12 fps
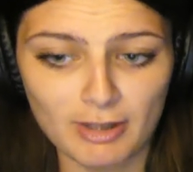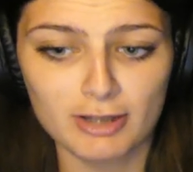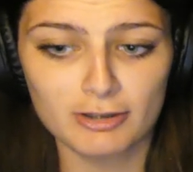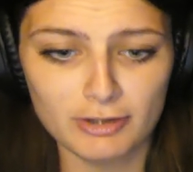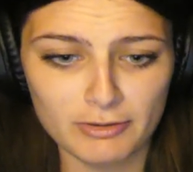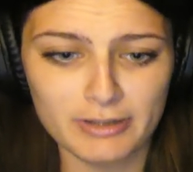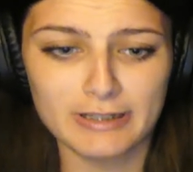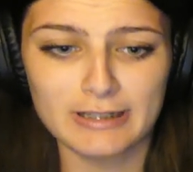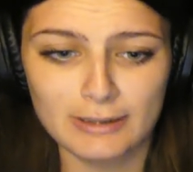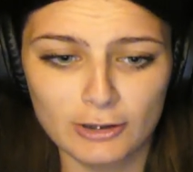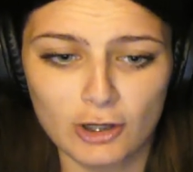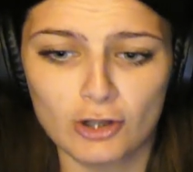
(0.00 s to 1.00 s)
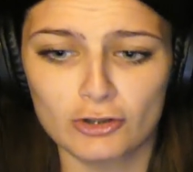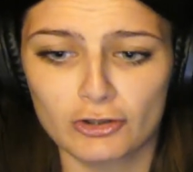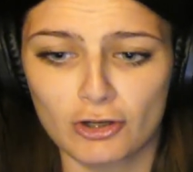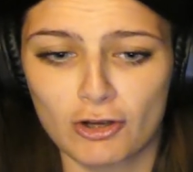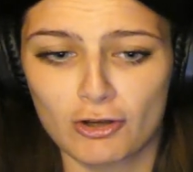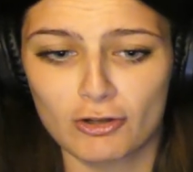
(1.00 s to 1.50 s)
So he did call
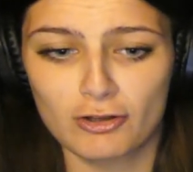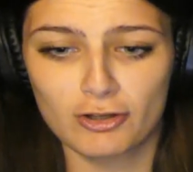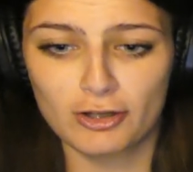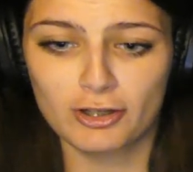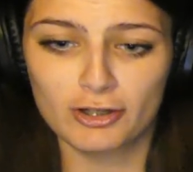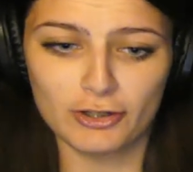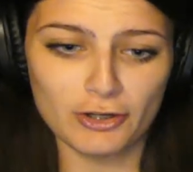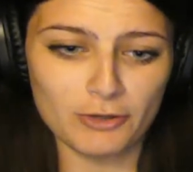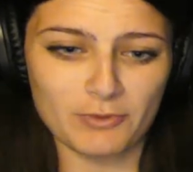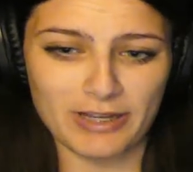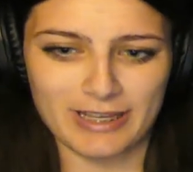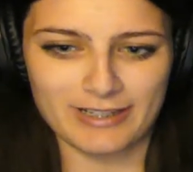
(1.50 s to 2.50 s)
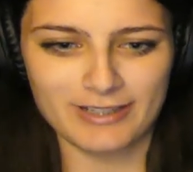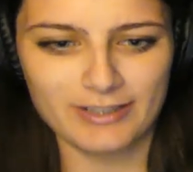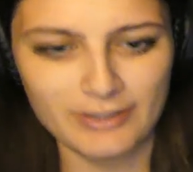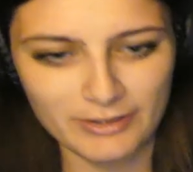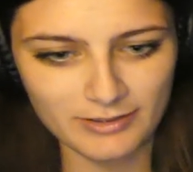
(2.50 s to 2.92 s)
Saul. Knew it.